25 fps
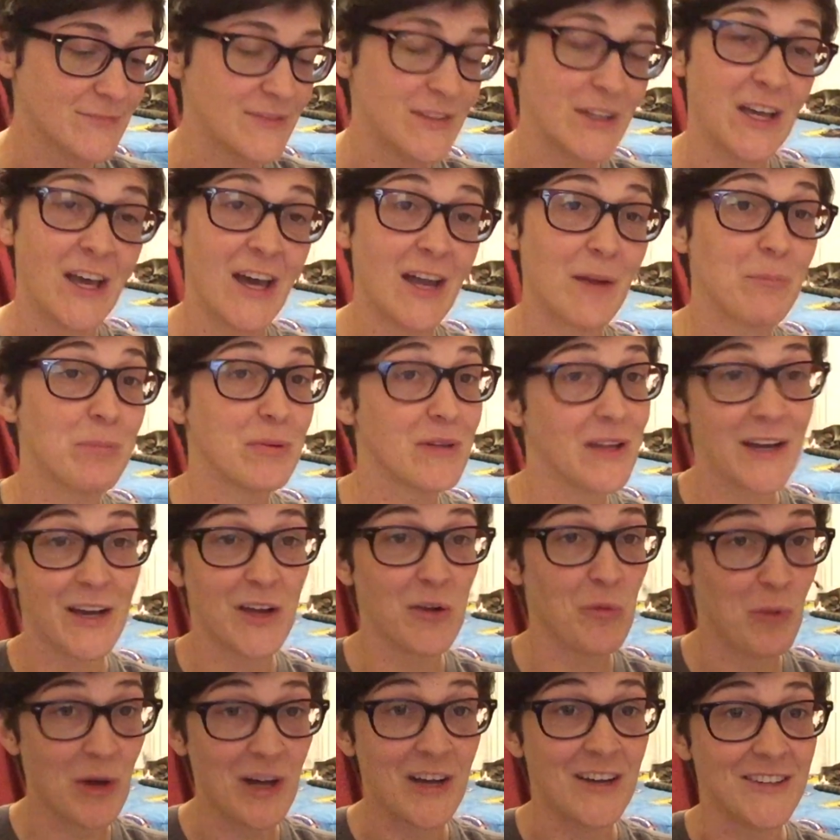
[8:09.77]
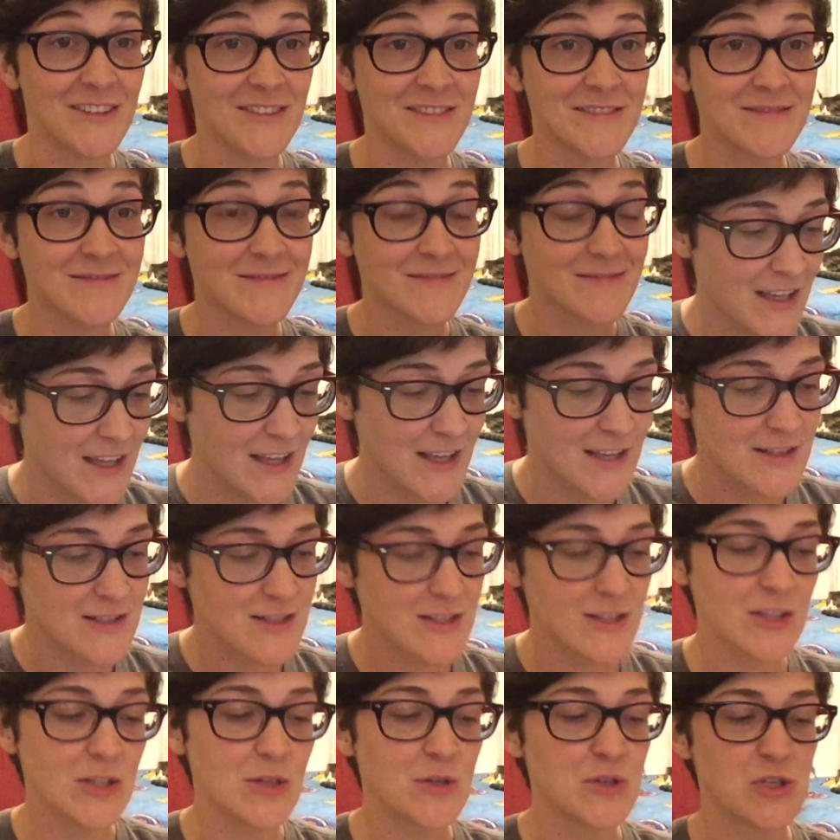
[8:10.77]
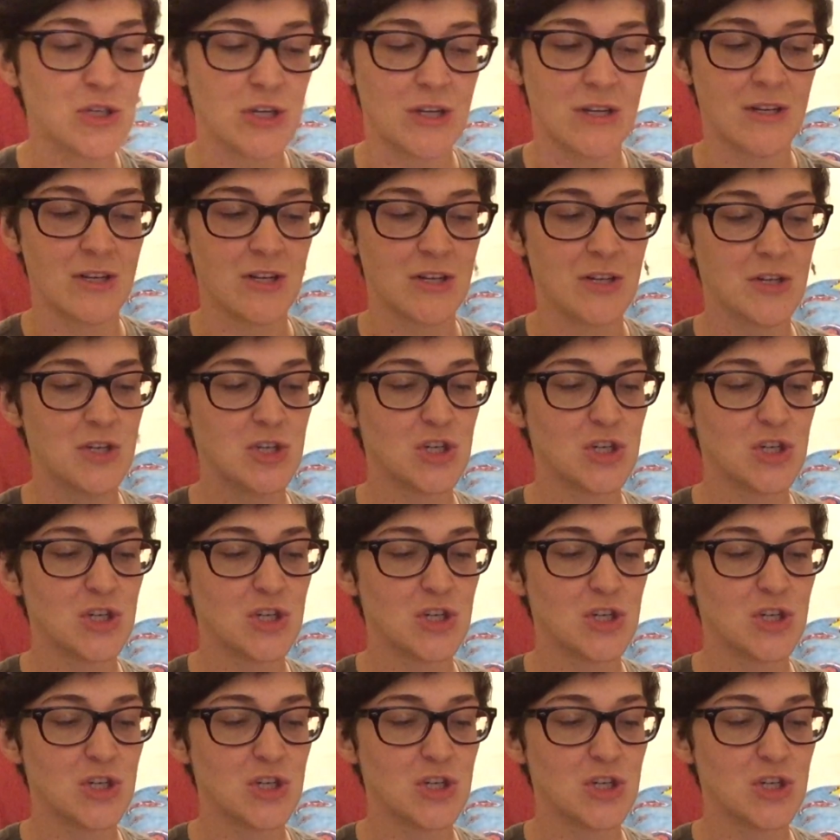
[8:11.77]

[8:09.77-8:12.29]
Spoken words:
You gotta plug it well. Solution.